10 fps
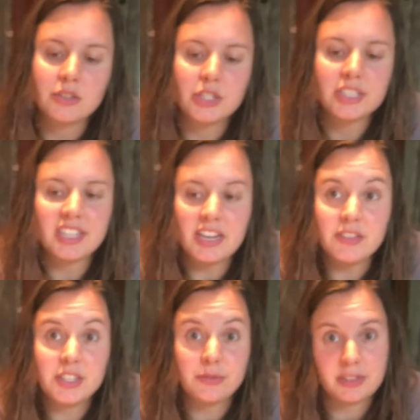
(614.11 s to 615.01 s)
To save
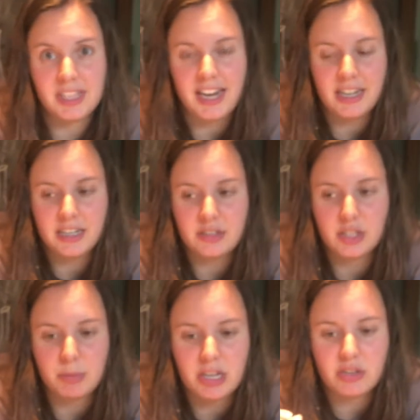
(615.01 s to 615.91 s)
this for later,
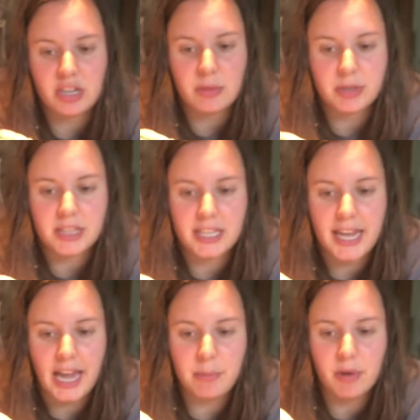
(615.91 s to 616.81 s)
just make sure you put the
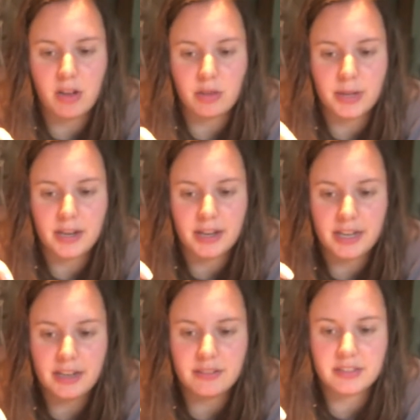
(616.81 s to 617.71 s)
cap all the way on
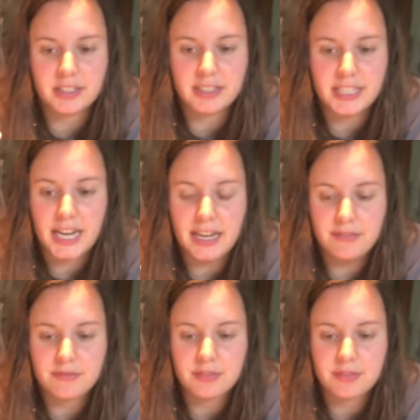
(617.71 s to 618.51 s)
it really tight.